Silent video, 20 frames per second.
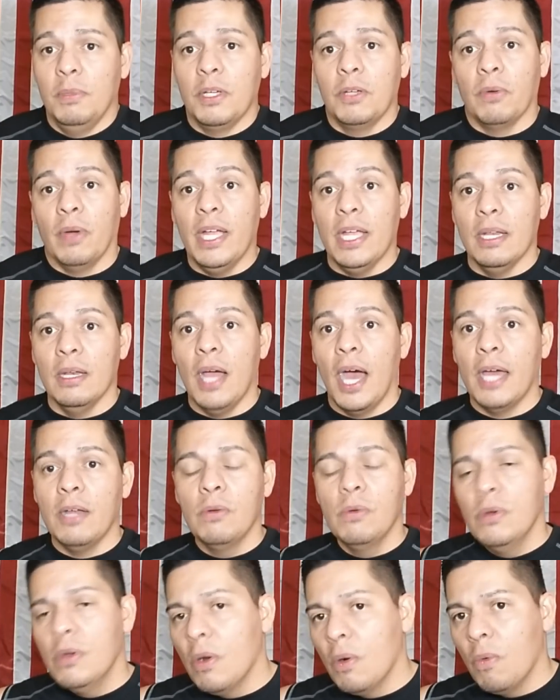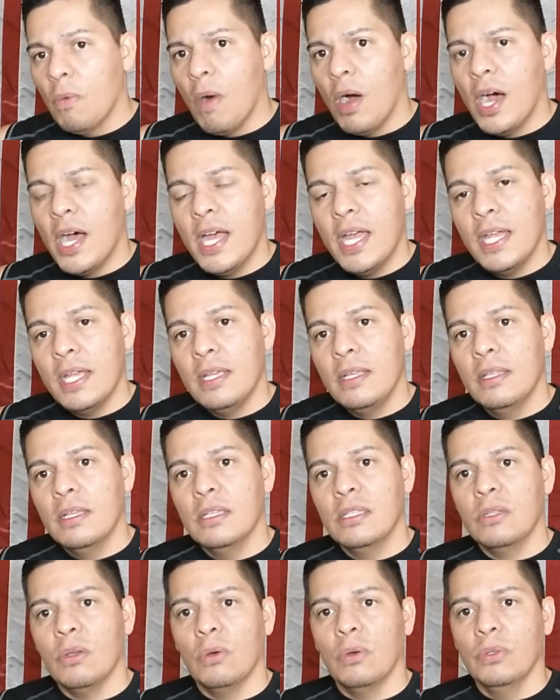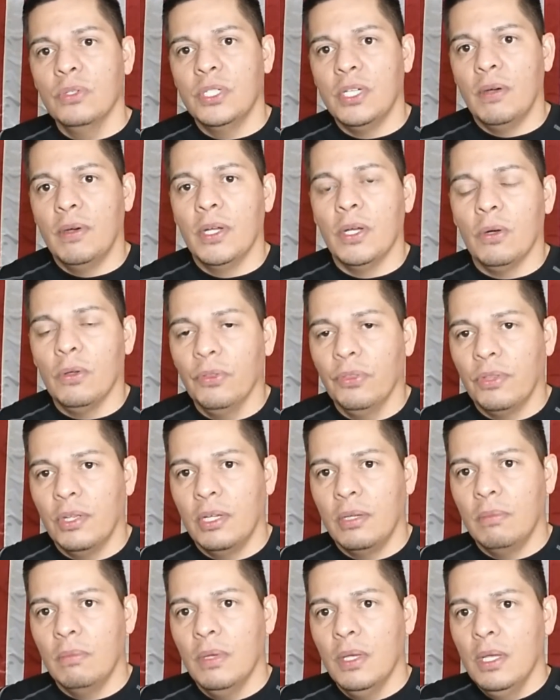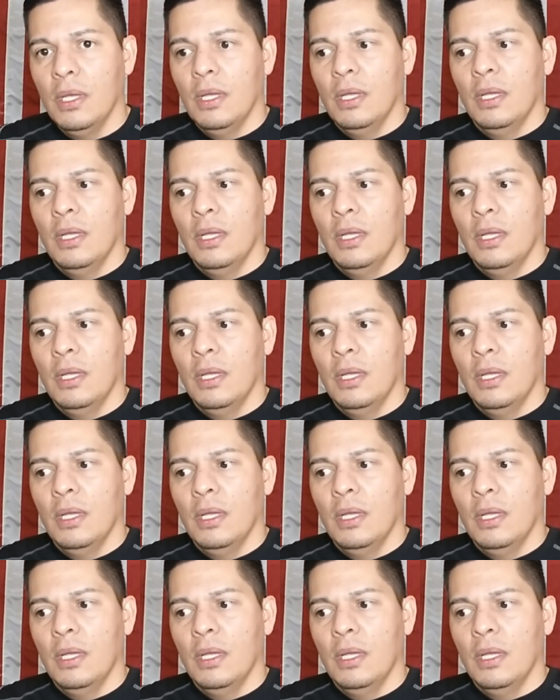would be great. I don't know why this whole Jared Holt thing...